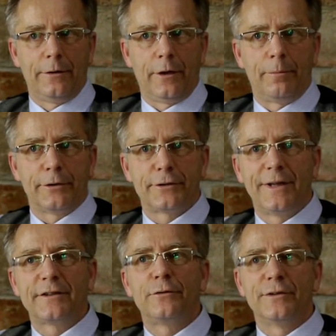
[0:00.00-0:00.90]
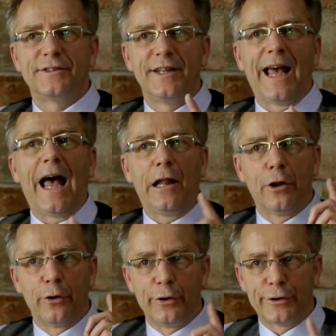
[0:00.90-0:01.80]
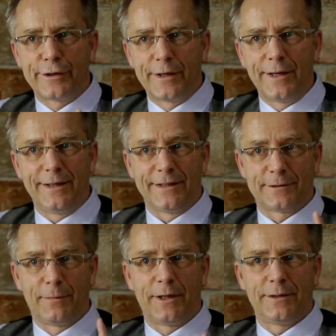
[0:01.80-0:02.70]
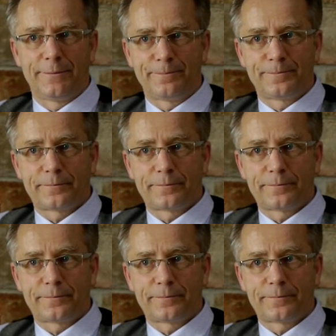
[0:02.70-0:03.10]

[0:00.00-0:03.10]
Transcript: the person has to stay alert in his mind.